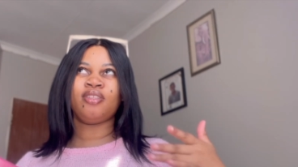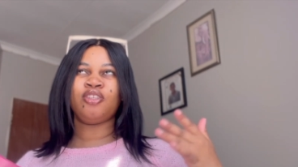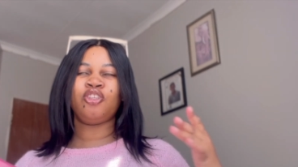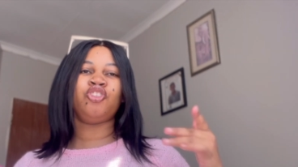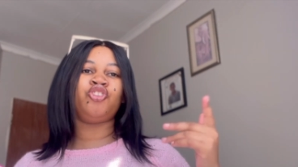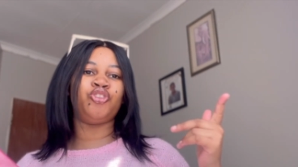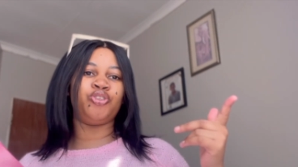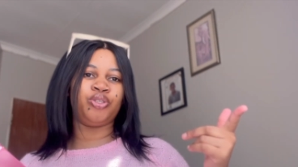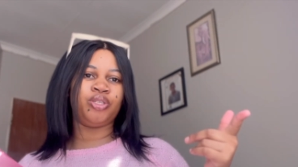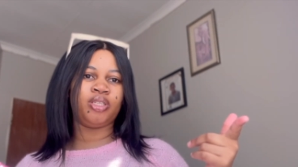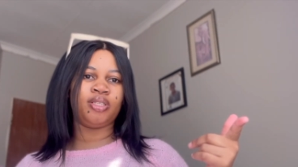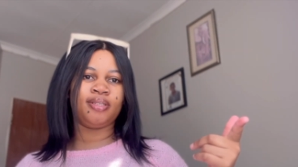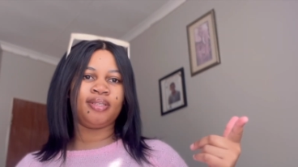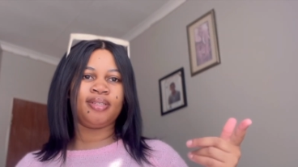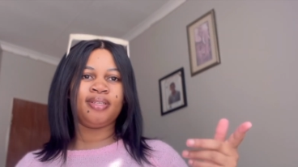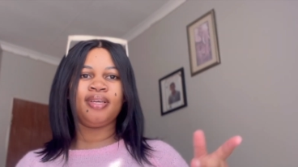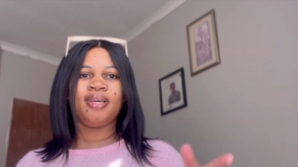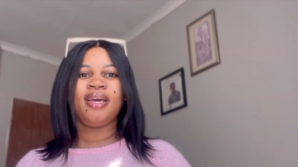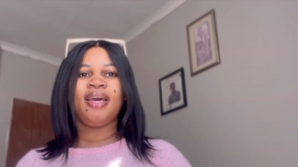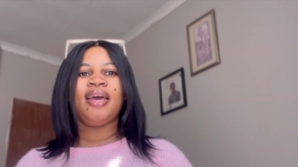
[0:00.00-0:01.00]
june
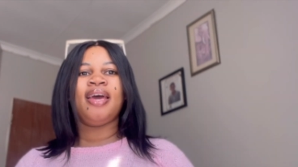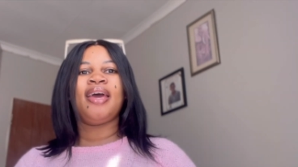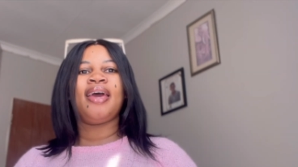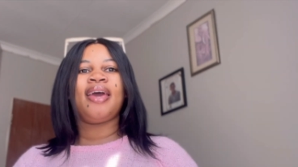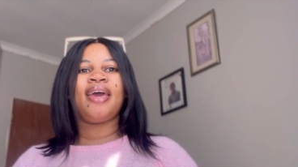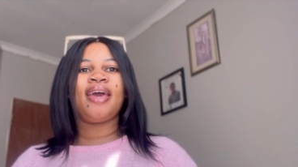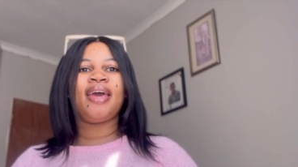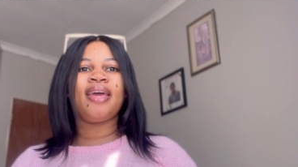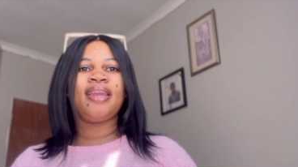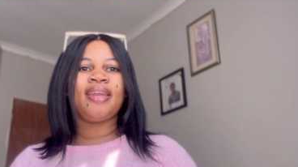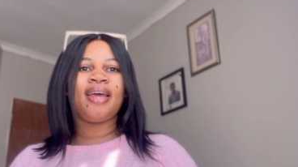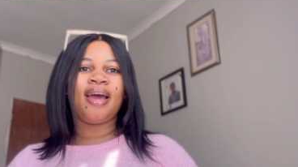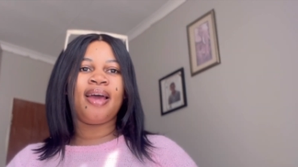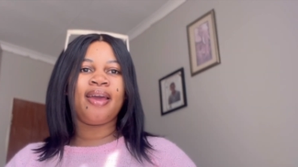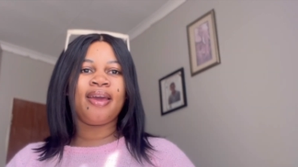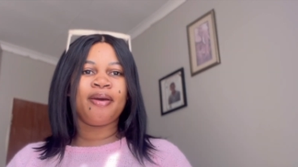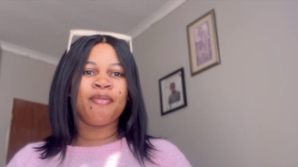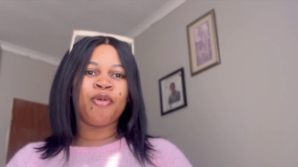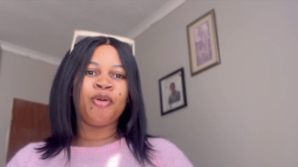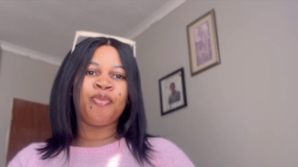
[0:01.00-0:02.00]
and I
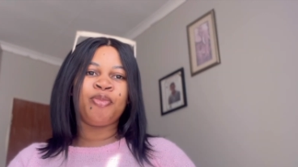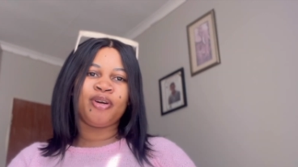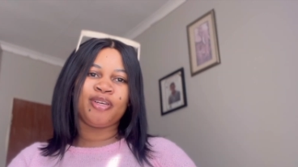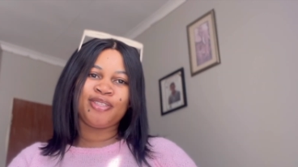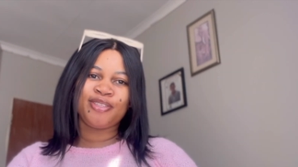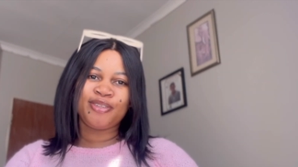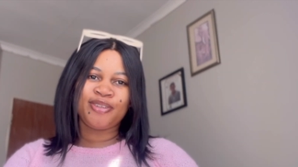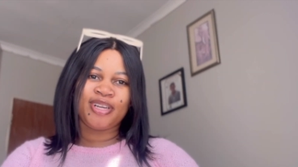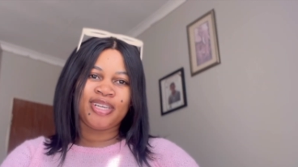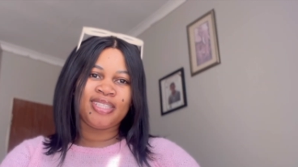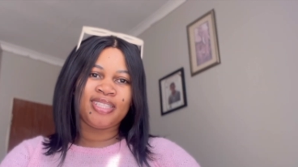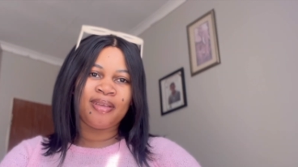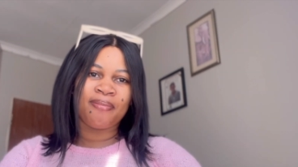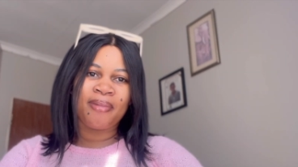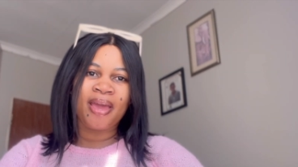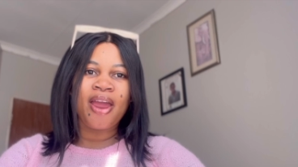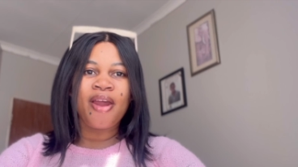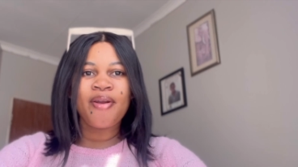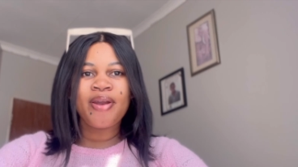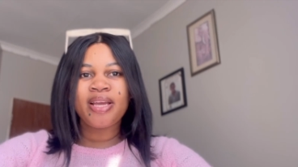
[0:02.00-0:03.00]
am about to run some
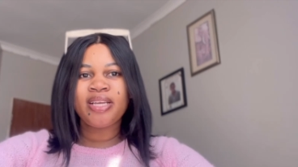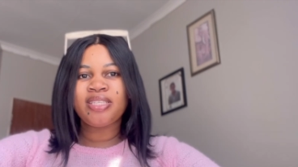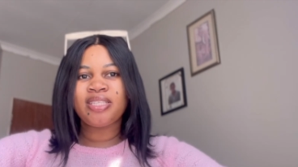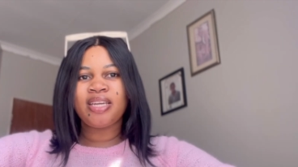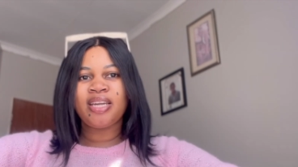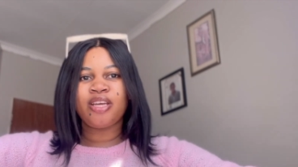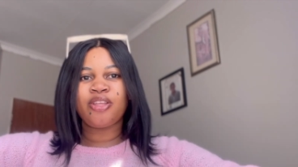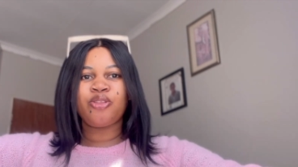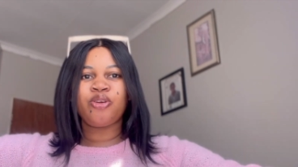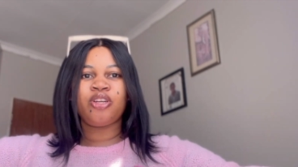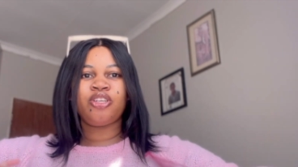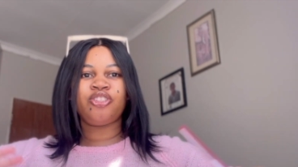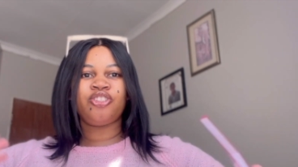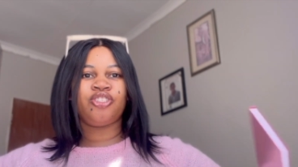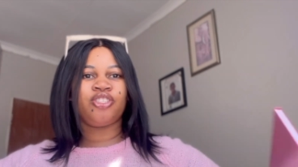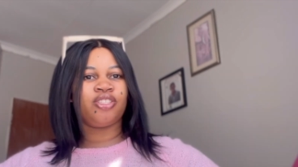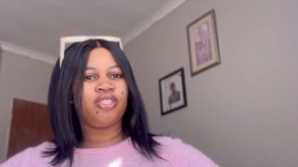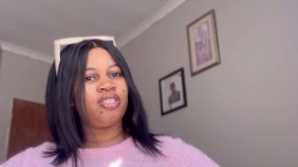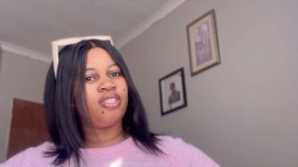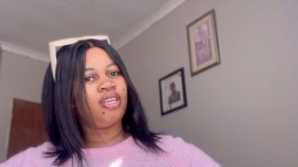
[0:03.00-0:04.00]
errands and I thought I should
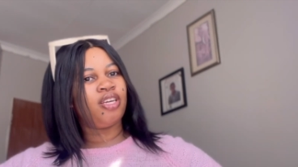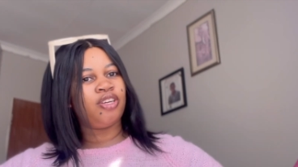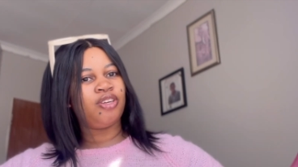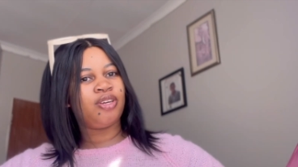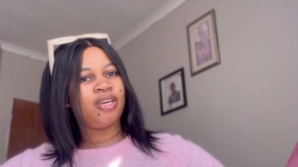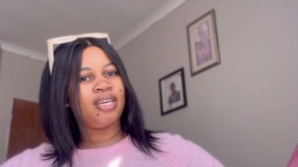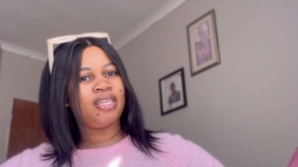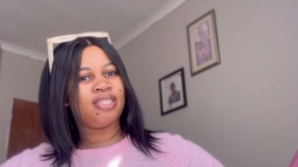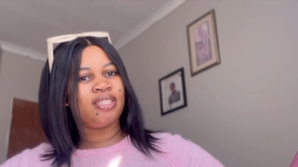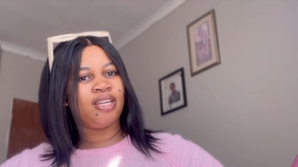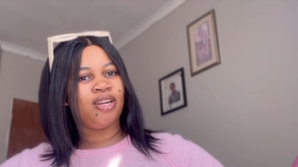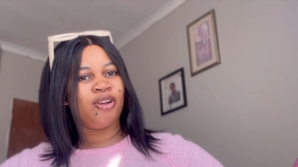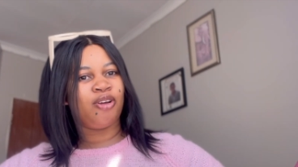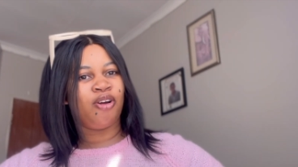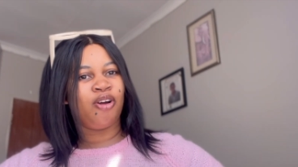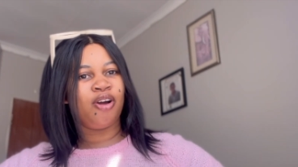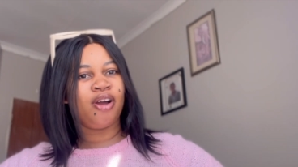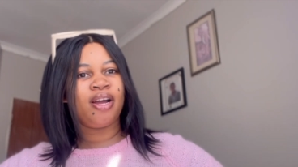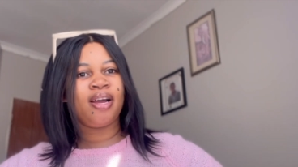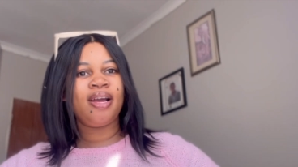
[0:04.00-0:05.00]
just take you guys
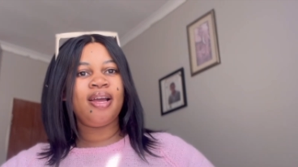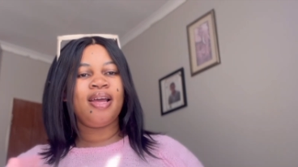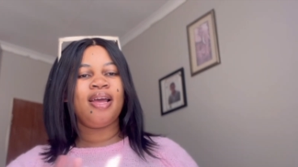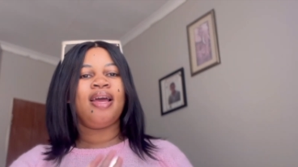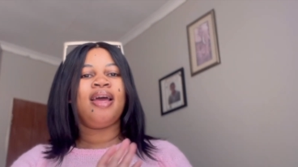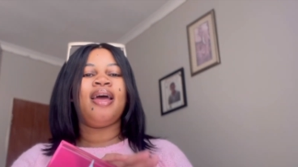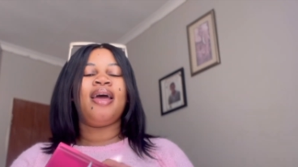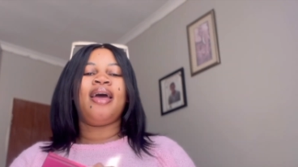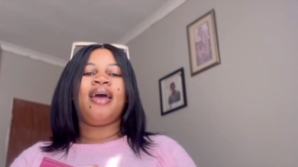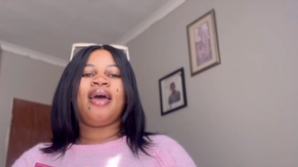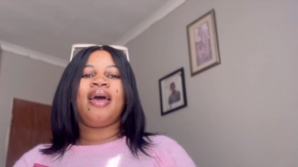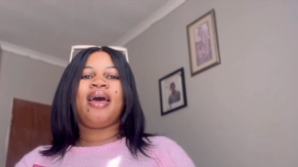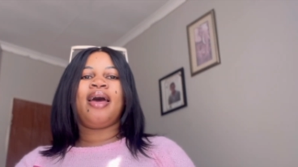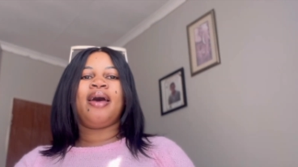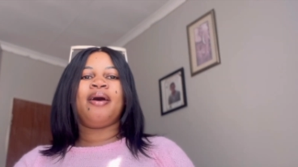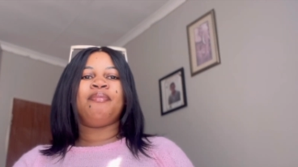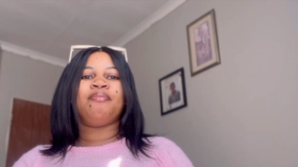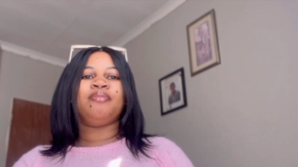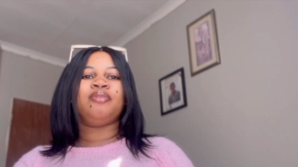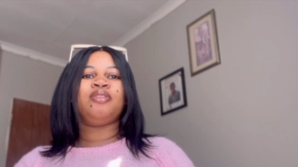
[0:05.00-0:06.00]
along.
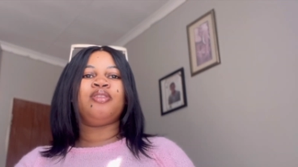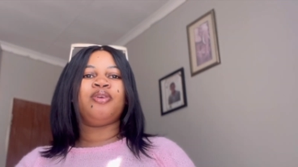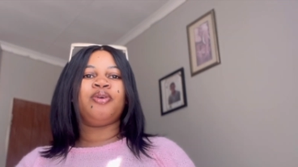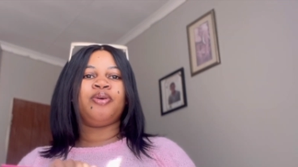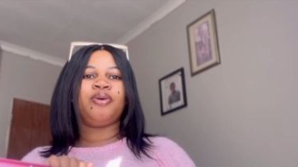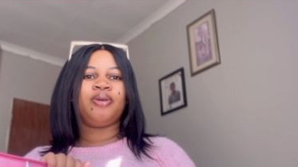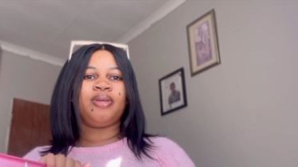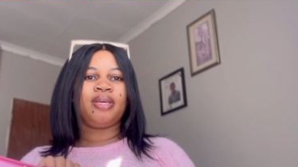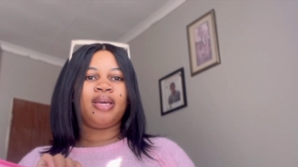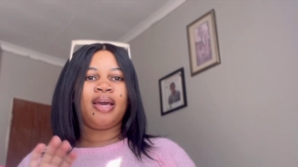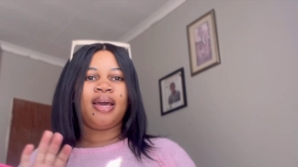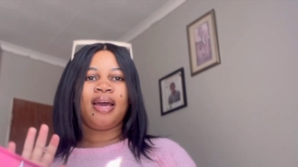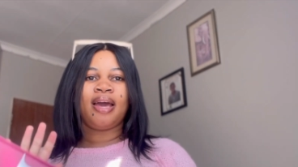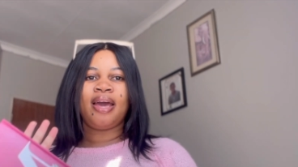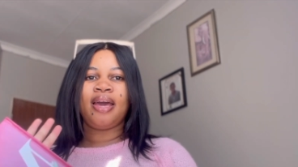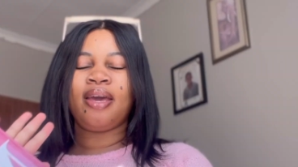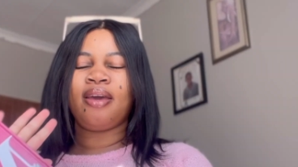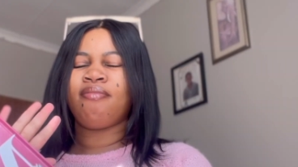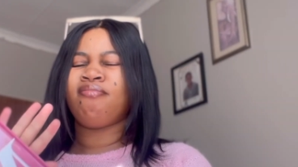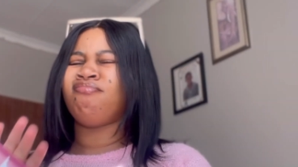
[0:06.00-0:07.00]
Um, so yeah, I
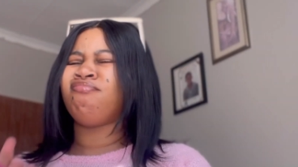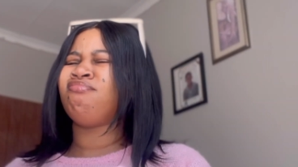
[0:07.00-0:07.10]
have...